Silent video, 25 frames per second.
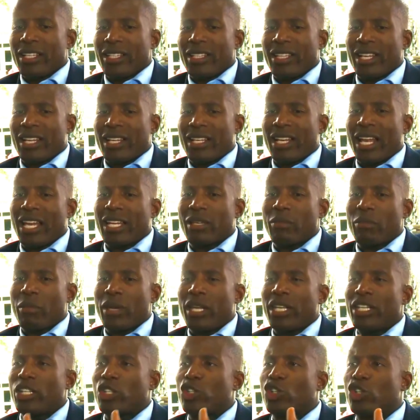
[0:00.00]
that like
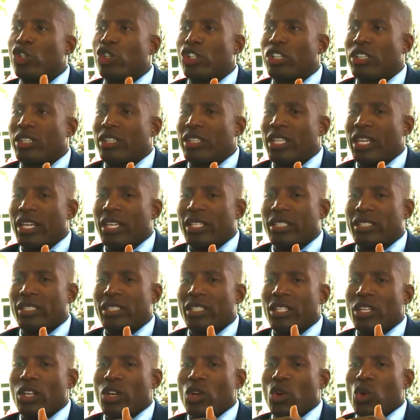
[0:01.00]
many good things,
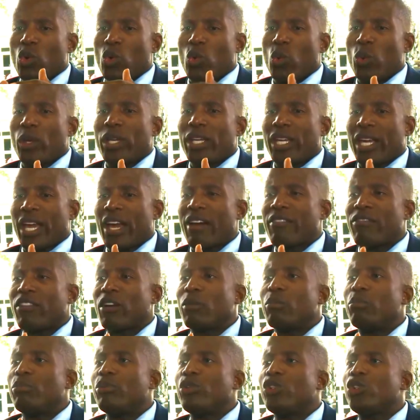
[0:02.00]
we have
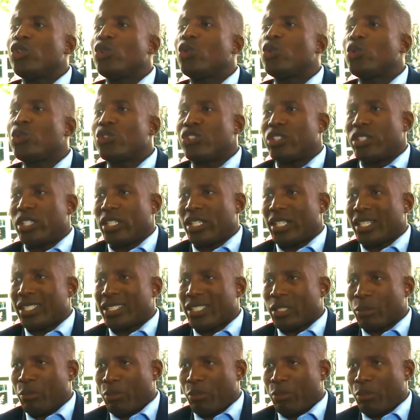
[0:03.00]
abused it as a